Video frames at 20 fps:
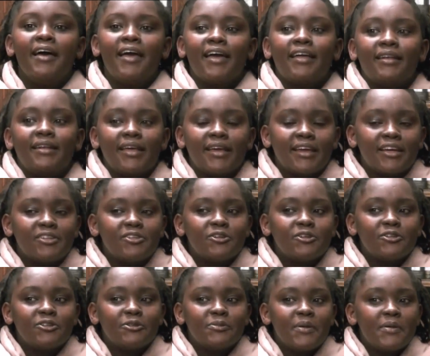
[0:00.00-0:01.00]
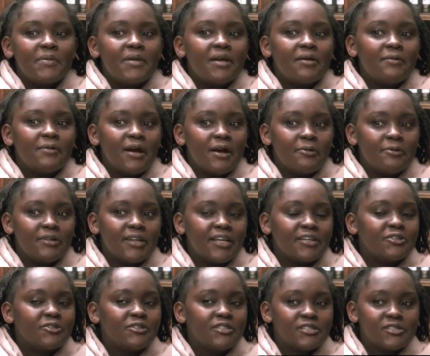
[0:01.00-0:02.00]
And like I told you, maybe I would
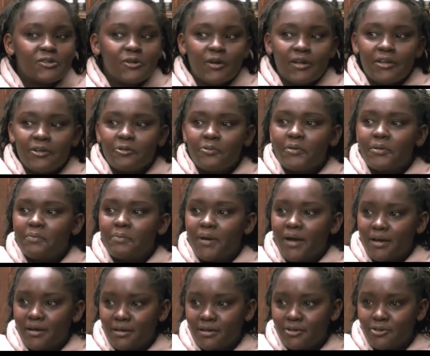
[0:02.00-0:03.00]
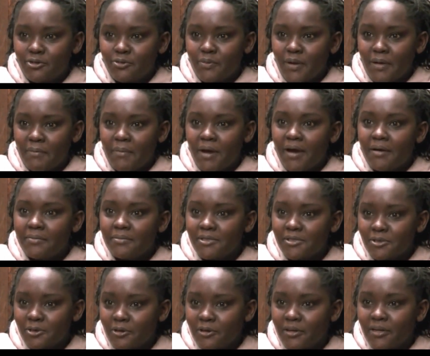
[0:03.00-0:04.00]
like to just go a little bit back to my mom's
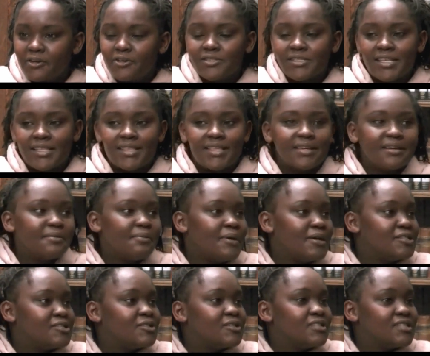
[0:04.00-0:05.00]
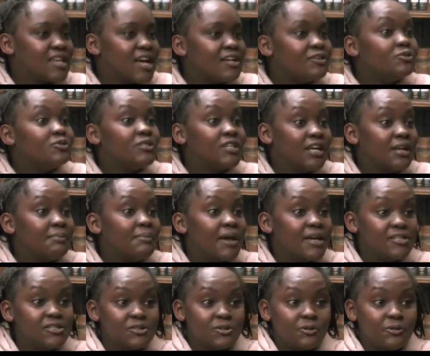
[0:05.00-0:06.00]
story, because I think it's hard to tell
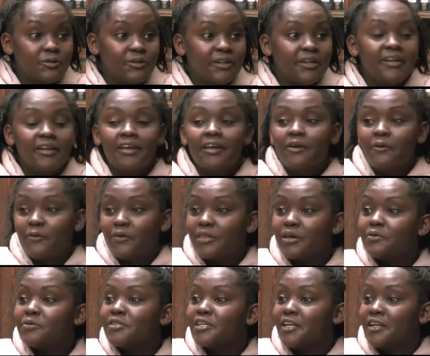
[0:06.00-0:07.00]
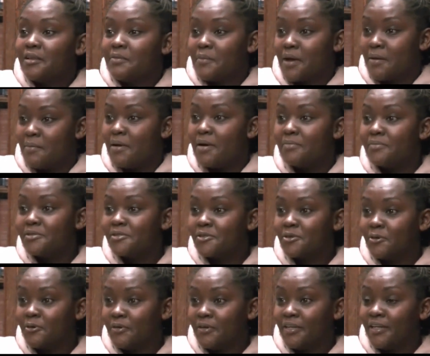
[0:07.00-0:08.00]
my story without telling my mom's
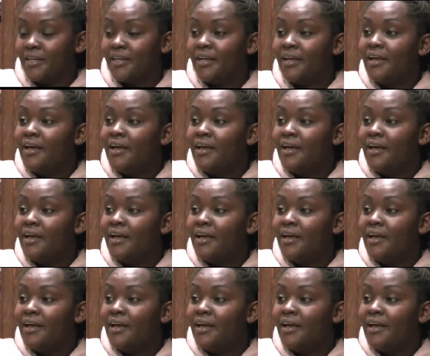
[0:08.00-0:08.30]
story.